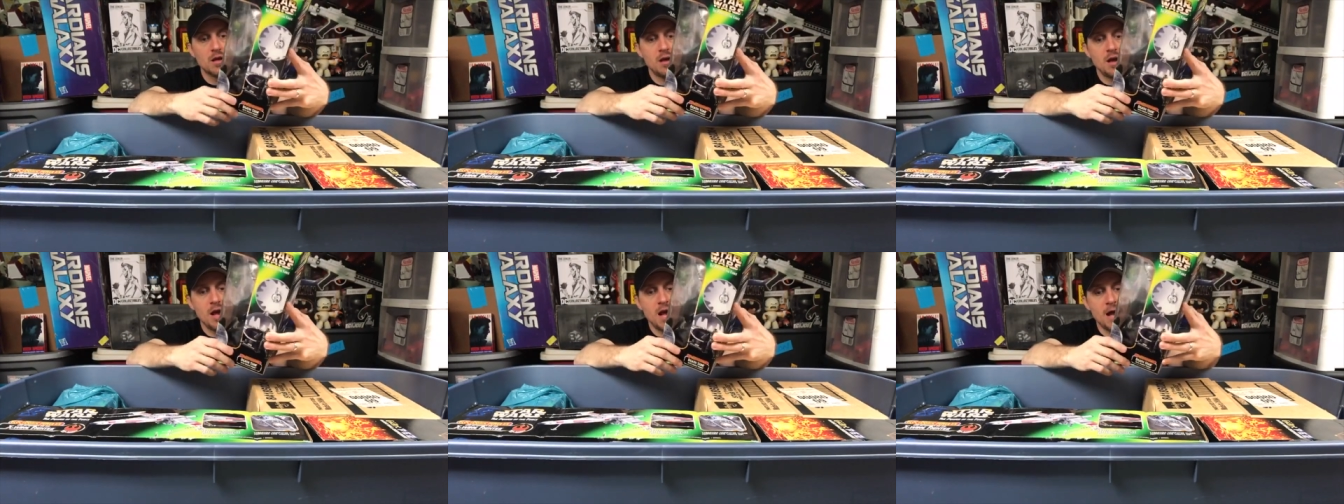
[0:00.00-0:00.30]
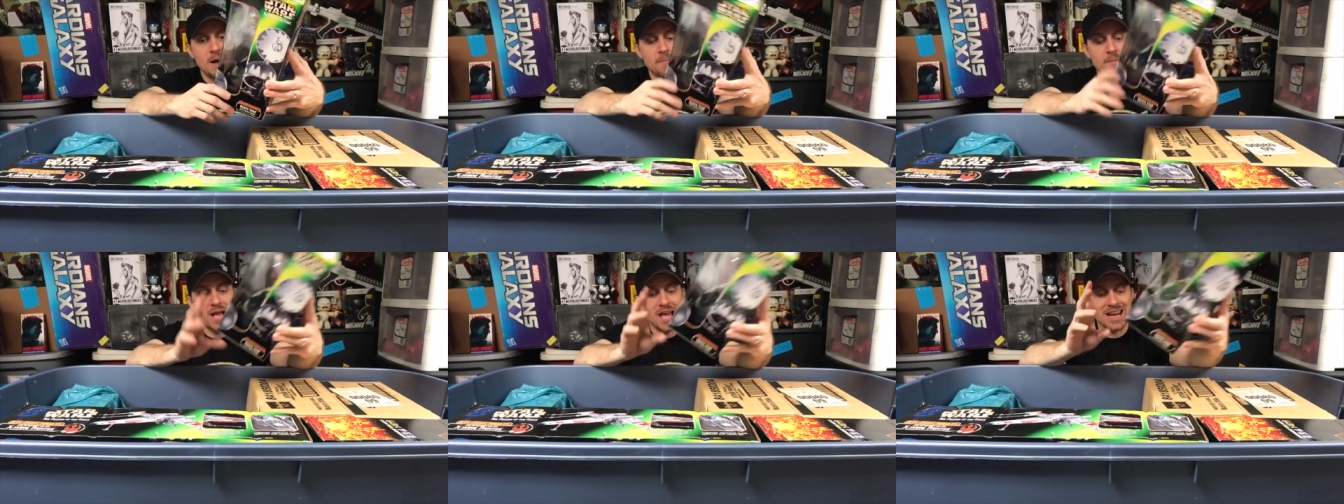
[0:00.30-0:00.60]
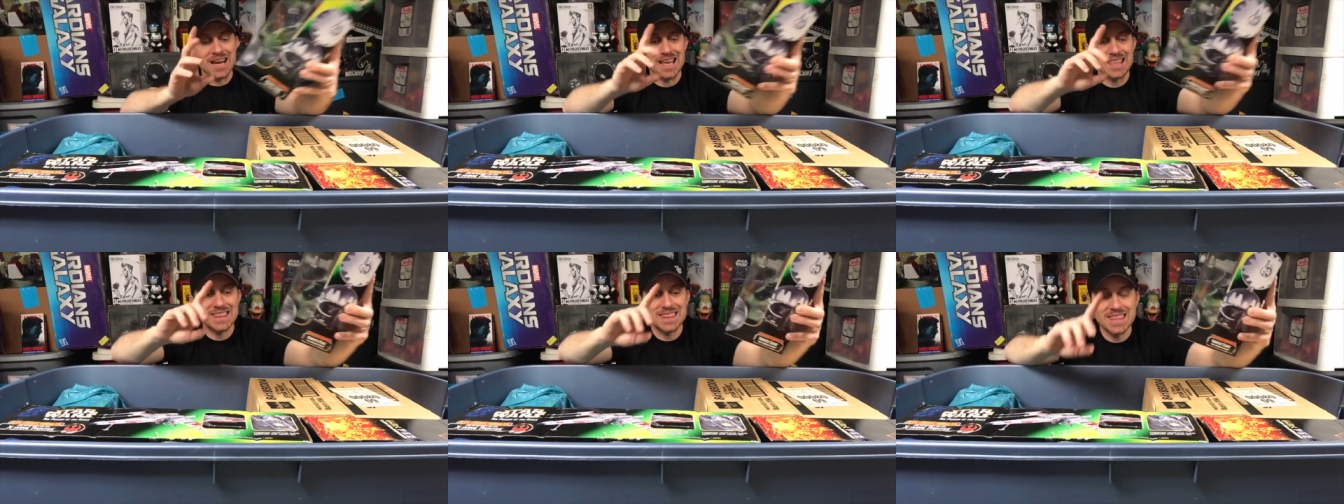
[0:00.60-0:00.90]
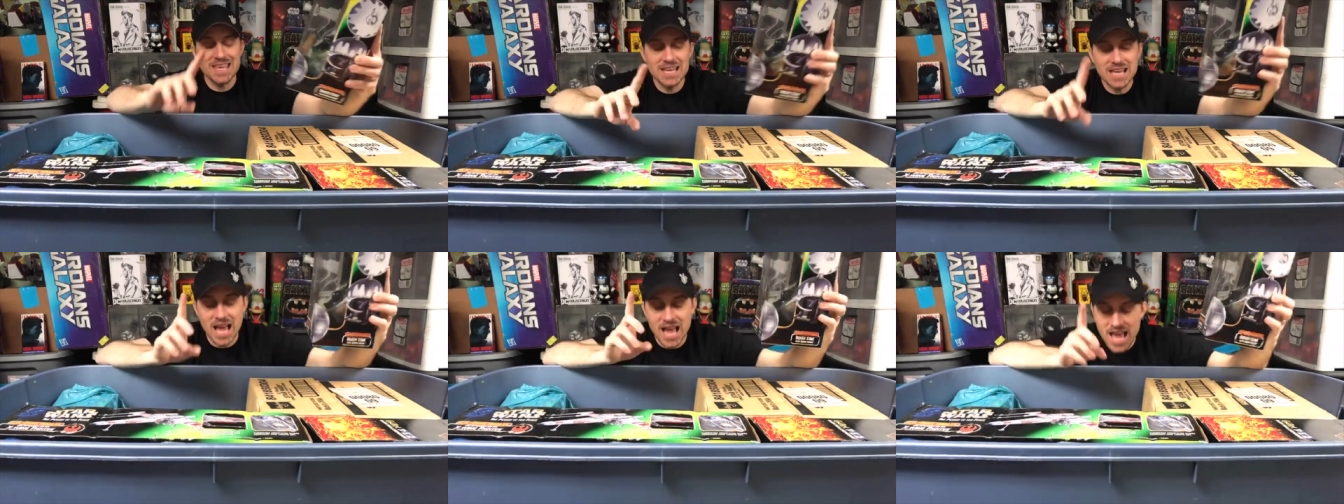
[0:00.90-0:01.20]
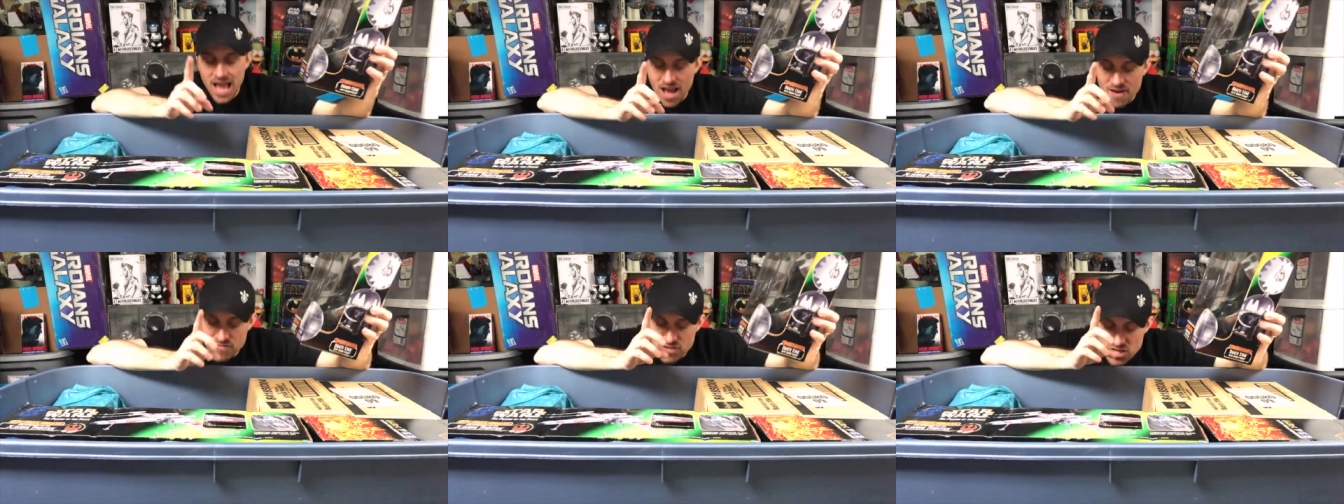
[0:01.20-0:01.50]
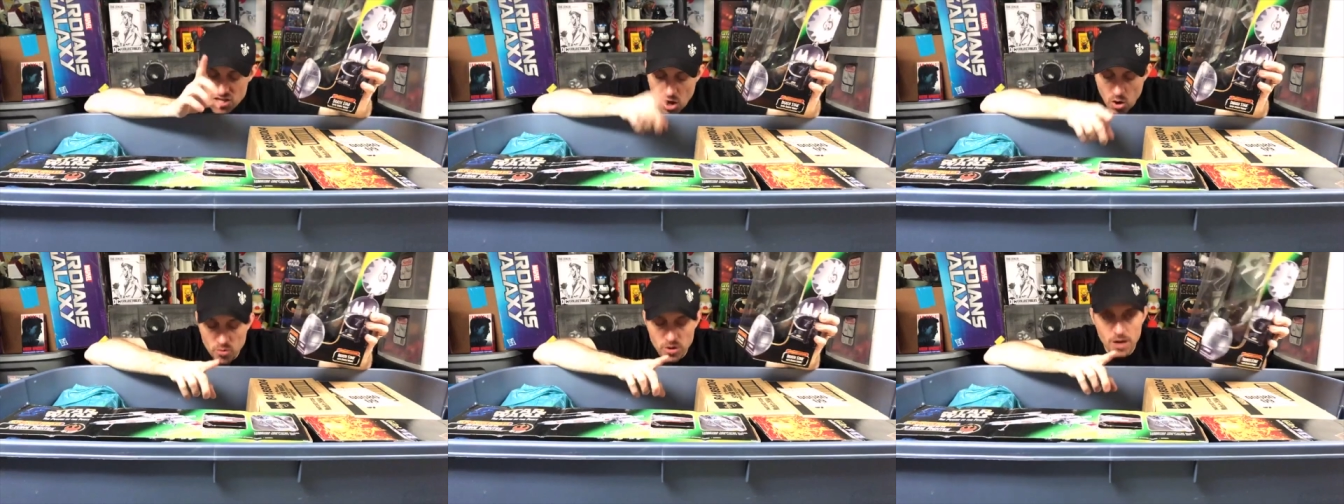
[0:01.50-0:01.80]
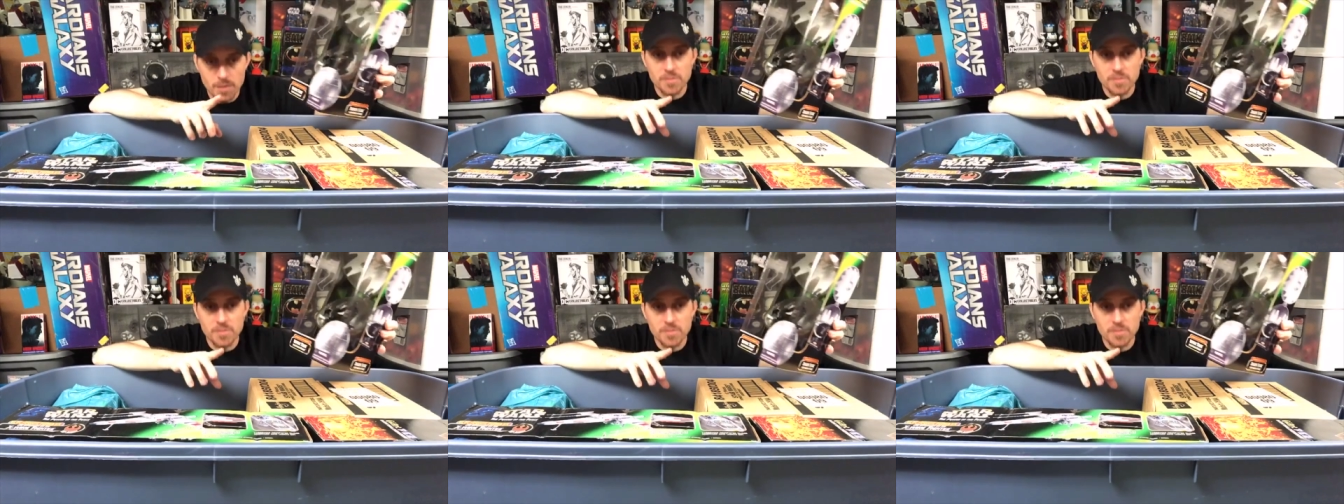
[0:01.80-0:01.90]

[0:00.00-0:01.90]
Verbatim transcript: And I think I have Yoda,